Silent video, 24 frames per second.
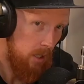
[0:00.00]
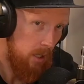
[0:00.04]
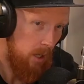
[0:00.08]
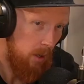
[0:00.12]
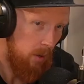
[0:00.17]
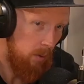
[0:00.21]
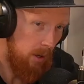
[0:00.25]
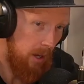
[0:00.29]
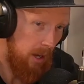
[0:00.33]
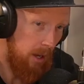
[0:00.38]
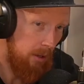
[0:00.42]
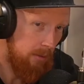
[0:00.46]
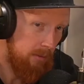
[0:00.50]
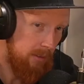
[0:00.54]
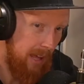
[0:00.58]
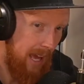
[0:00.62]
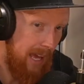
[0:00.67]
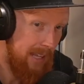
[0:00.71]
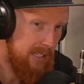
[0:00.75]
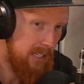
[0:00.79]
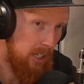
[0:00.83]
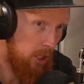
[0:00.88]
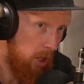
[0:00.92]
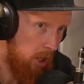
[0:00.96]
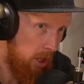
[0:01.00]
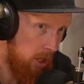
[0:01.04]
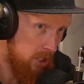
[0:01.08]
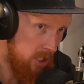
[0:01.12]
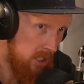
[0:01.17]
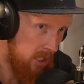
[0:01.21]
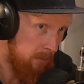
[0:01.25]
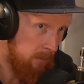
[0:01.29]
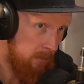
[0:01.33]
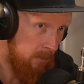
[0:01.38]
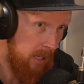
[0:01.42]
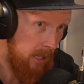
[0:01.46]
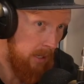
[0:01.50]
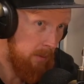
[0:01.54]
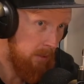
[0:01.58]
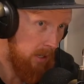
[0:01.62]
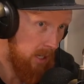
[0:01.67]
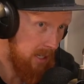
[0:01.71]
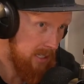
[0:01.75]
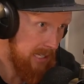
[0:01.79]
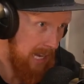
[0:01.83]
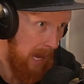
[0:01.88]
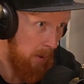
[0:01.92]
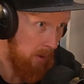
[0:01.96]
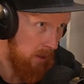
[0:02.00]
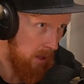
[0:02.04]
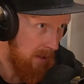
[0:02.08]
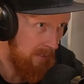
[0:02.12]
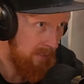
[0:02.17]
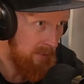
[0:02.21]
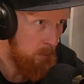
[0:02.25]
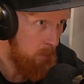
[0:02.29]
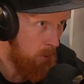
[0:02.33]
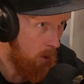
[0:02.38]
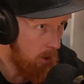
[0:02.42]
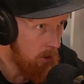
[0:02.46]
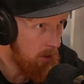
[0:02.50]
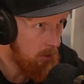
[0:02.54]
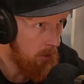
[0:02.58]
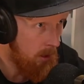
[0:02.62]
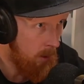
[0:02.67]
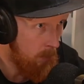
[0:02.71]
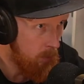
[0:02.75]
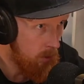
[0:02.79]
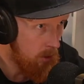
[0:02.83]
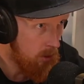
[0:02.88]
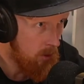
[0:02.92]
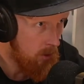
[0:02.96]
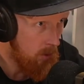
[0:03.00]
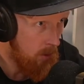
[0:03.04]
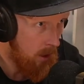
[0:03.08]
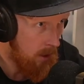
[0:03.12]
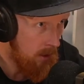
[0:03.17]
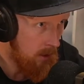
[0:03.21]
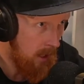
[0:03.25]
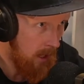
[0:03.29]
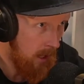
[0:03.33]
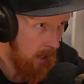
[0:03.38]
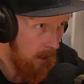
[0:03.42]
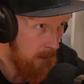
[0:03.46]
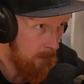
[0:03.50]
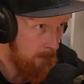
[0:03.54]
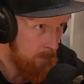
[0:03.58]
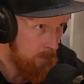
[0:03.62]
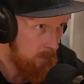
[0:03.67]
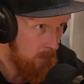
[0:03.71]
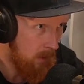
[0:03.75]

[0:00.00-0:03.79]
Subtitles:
Well, that's encouraging to me, because I would love to partner up with you on that.